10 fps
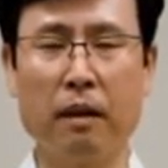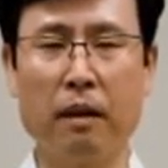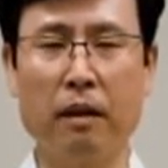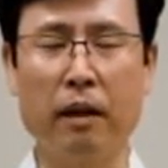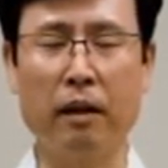
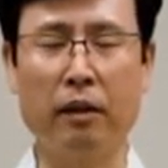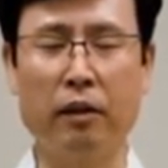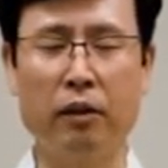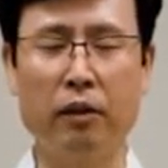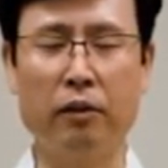Thank
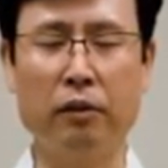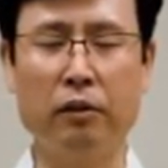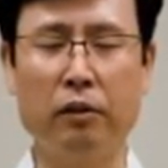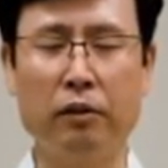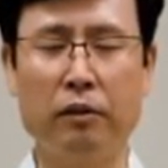you.
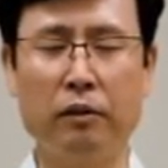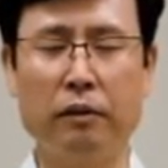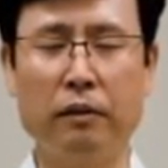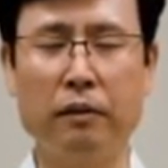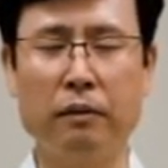
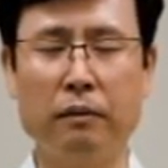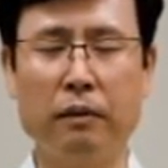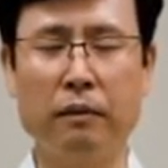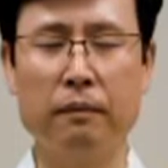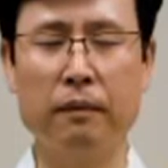
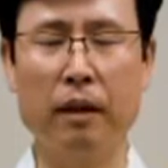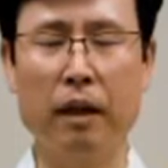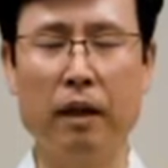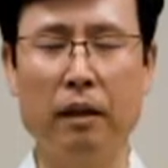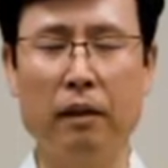
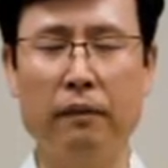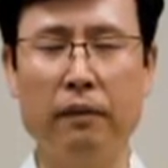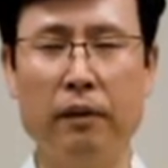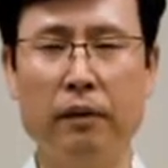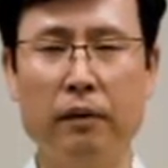I love
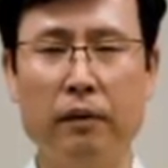you.